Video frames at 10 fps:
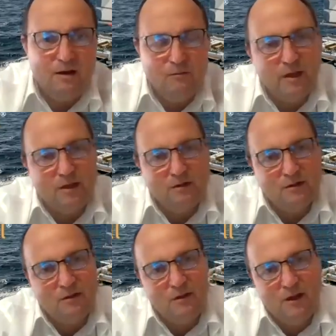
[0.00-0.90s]
and we can
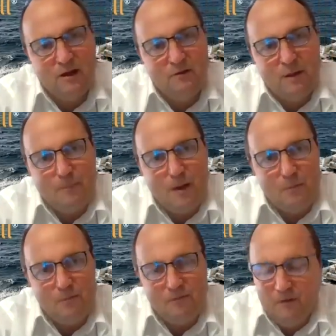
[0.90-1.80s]
just wrap up
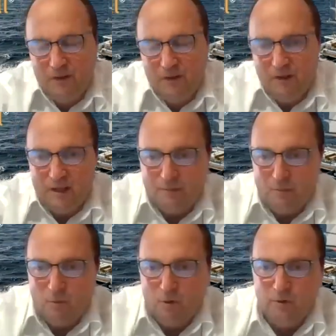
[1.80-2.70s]
with a
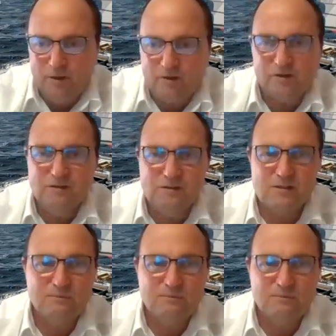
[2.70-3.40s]
couple more questions.